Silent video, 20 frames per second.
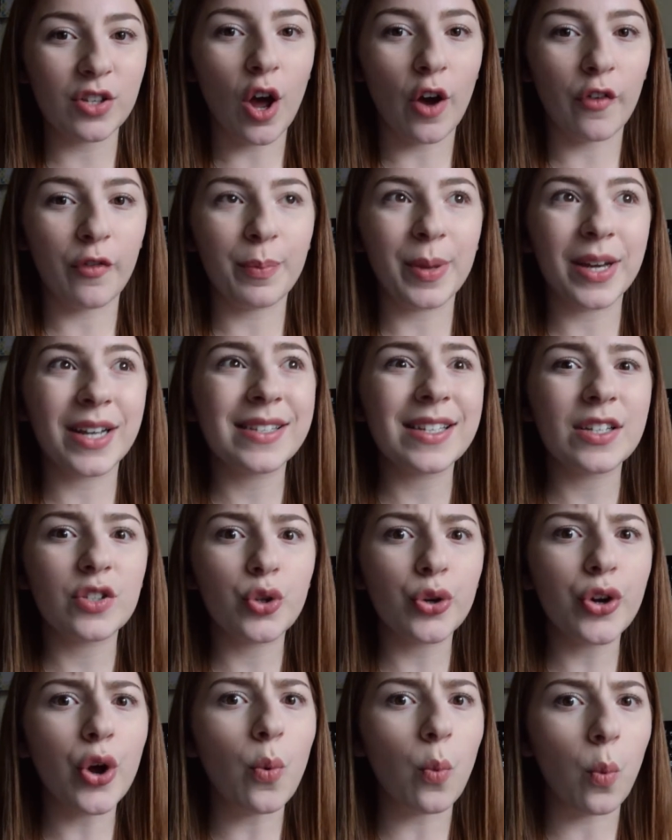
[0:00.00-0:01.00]
off because it
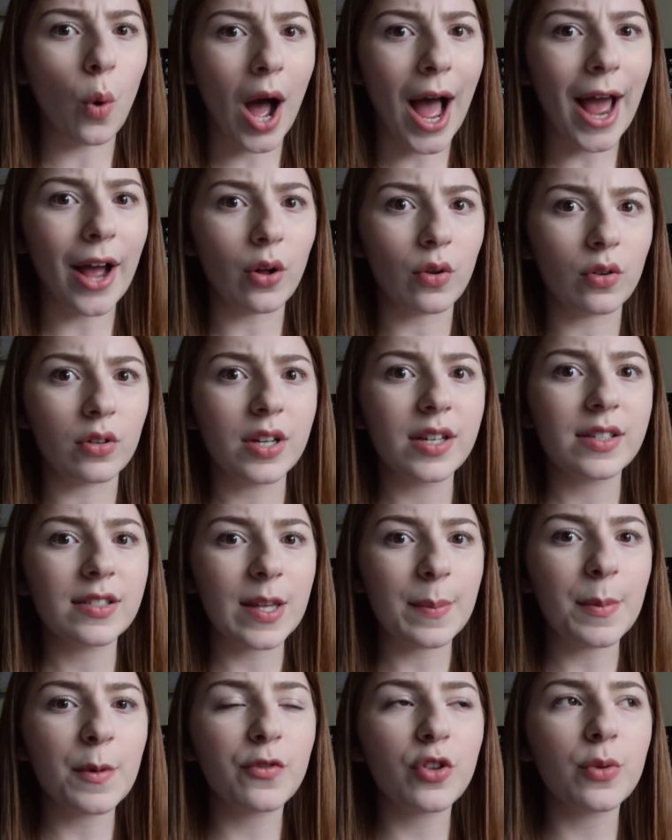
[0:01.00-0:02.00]
took a while.
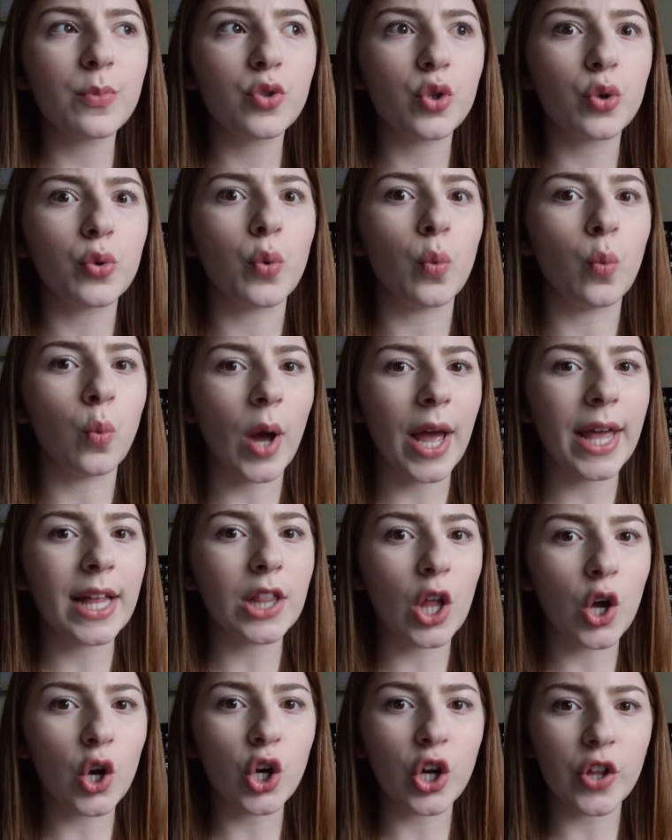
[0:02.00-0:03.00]
Some of them took way
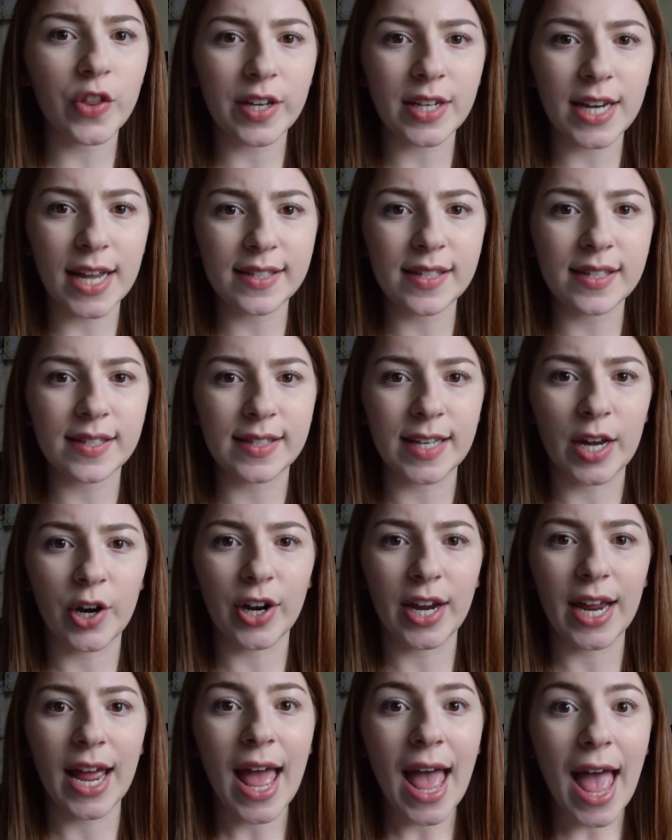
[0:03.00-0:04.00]
longer than
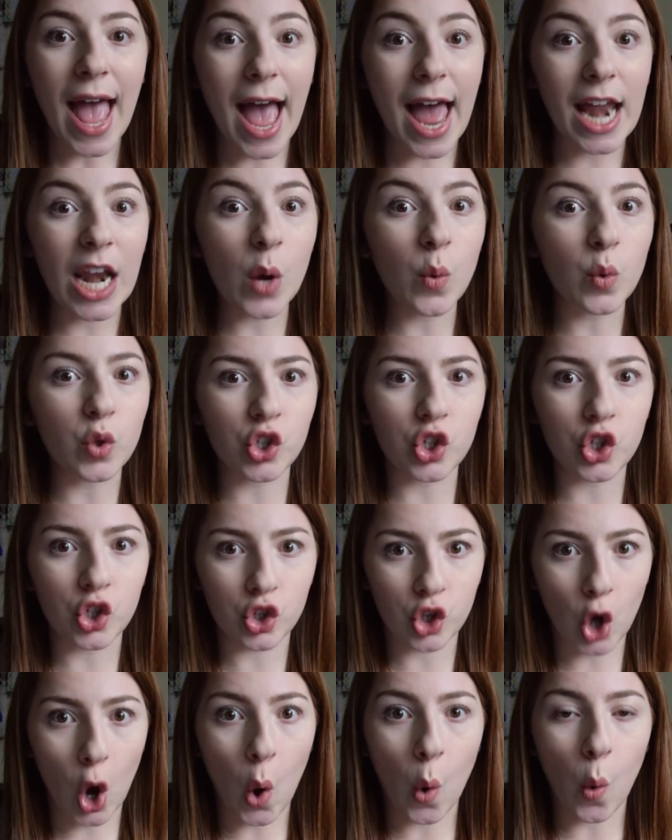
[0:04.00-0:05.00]
necessary, and it was
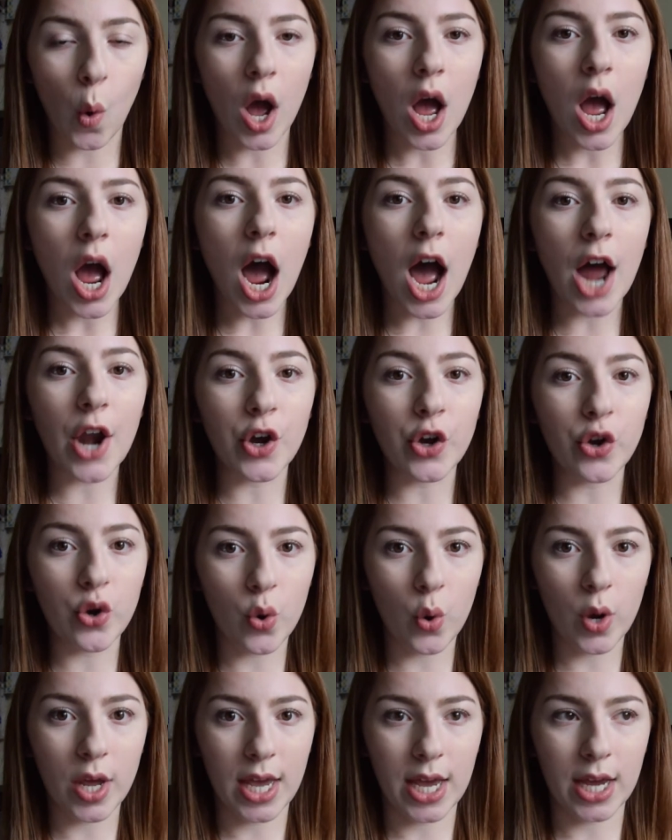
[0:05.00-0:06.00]
so
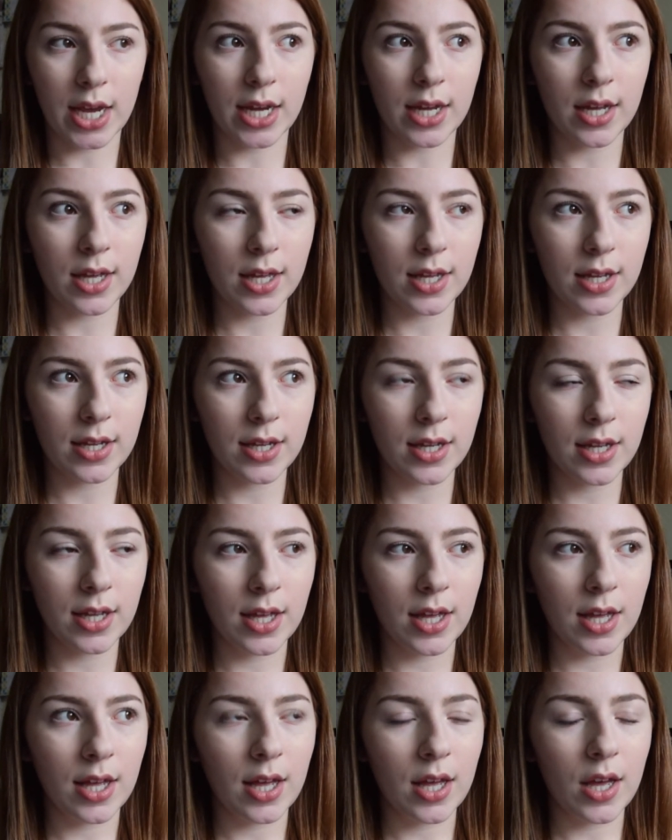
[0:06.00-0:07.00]
annoying.
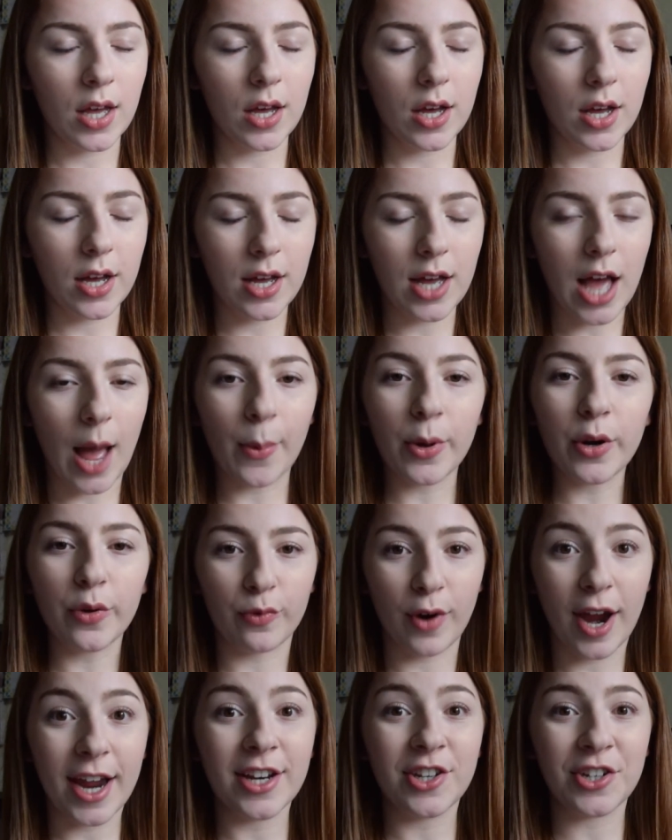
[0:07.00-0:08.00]
I'm gonna
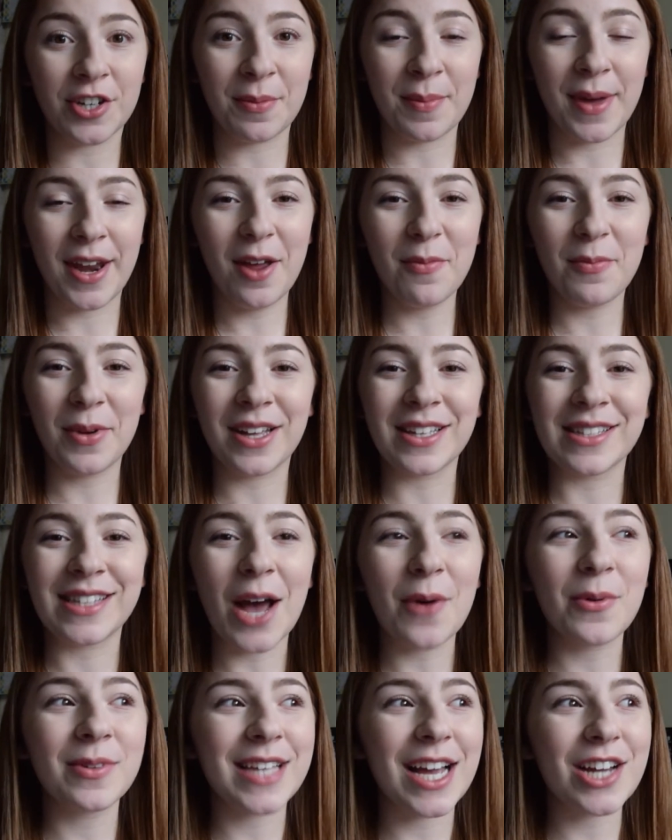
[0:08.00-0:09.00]
rage in a minute because
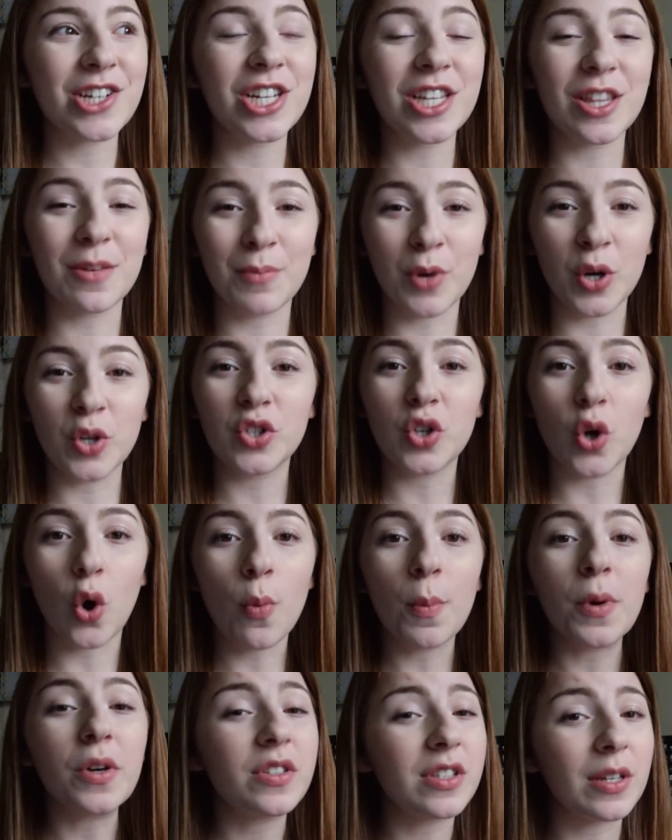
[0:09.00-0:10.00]
that was actually
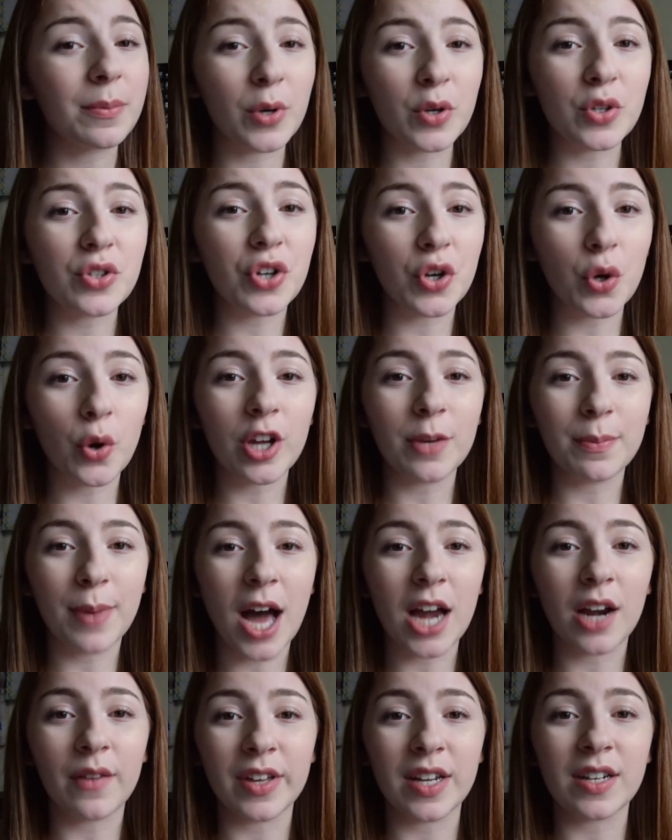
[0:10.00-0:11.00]
almost the most annoying
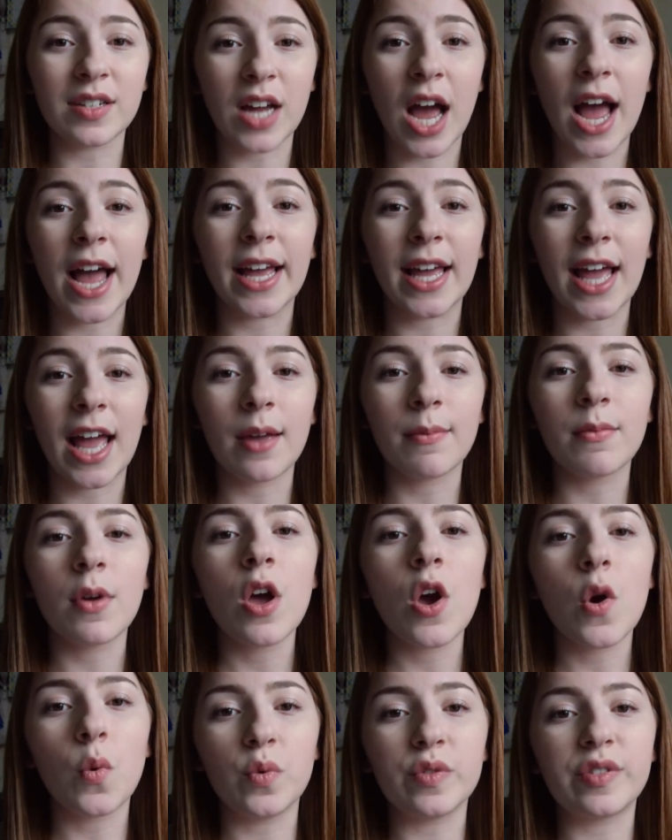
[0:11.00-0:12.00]
part of the entire game,
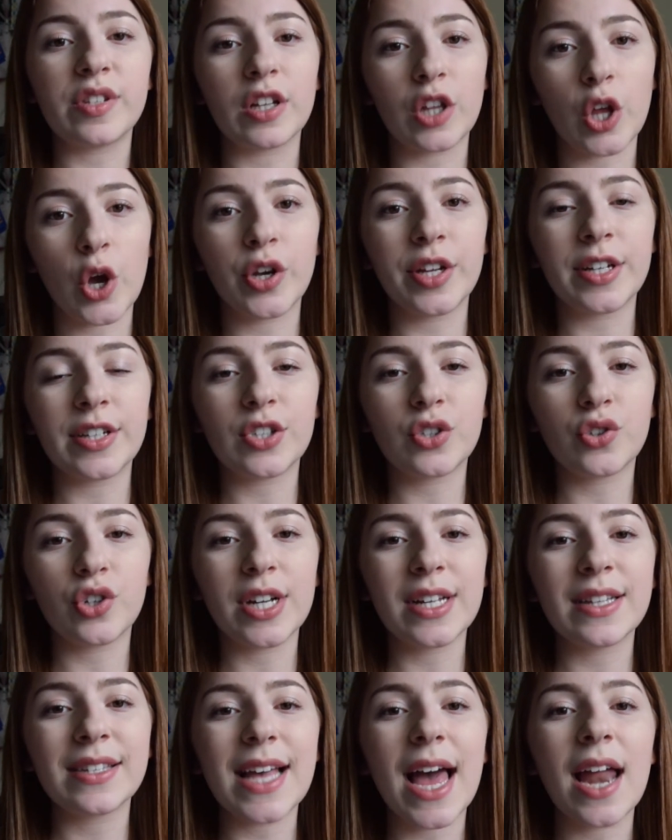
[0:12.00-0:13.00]
was the loading
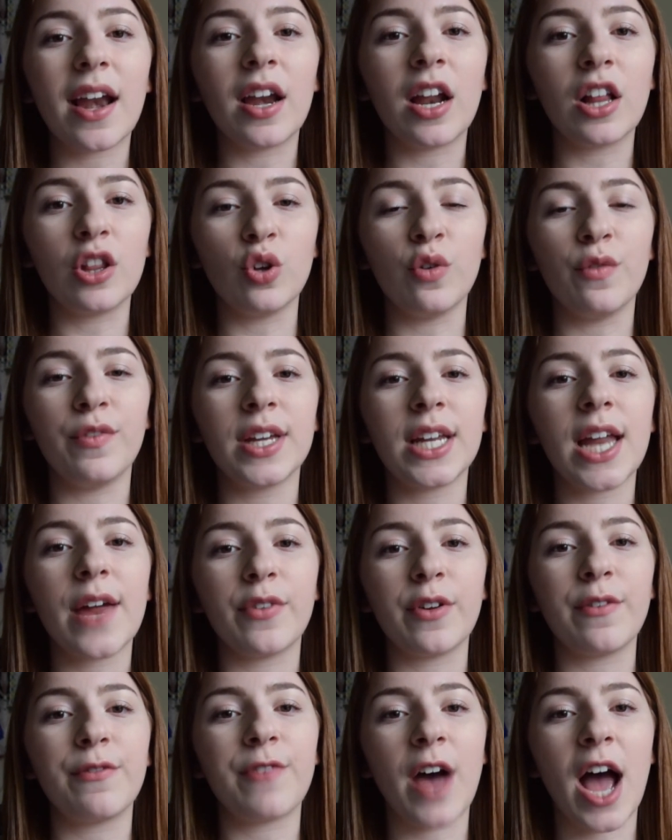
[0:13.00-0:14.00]
screens and an Alluvian
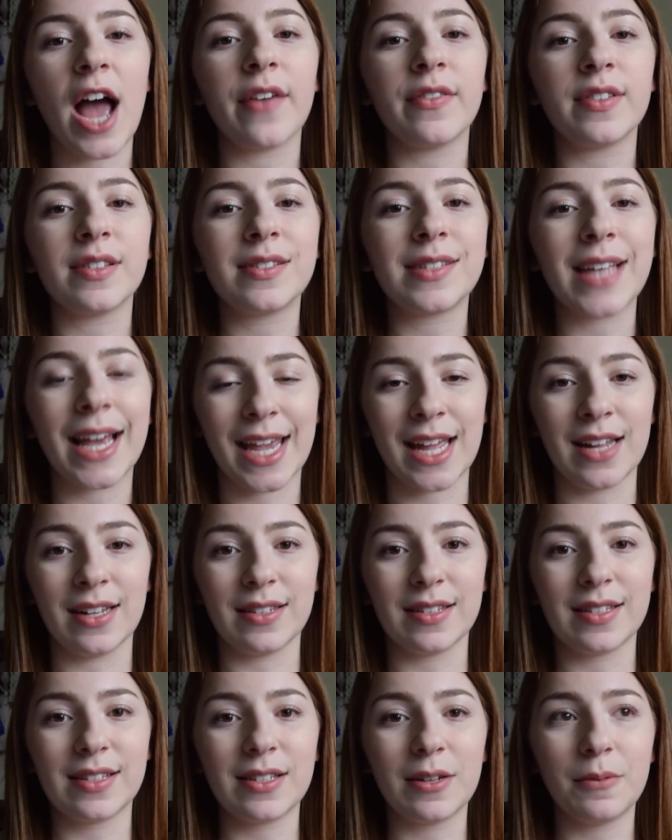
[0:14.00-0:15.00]
every 5
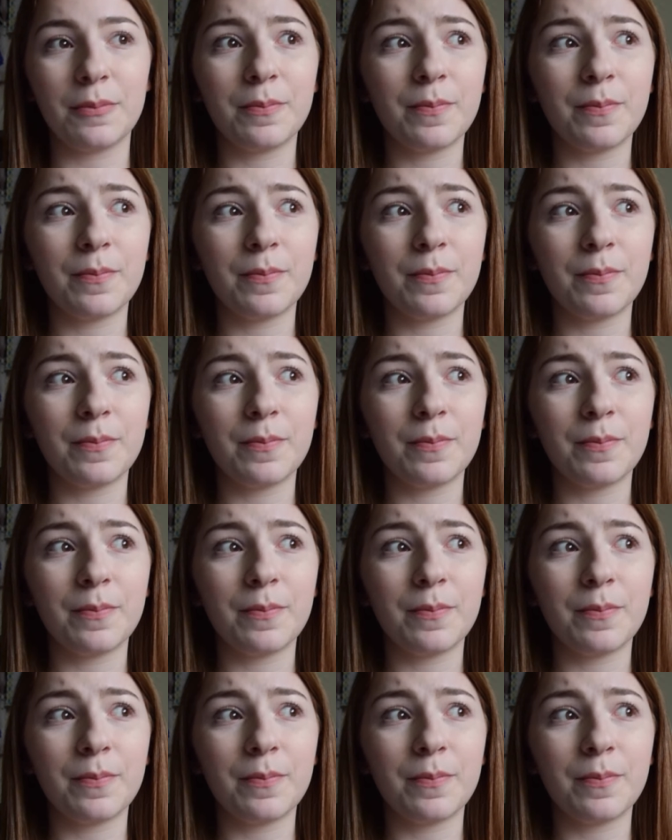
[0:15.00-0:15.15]
seconds.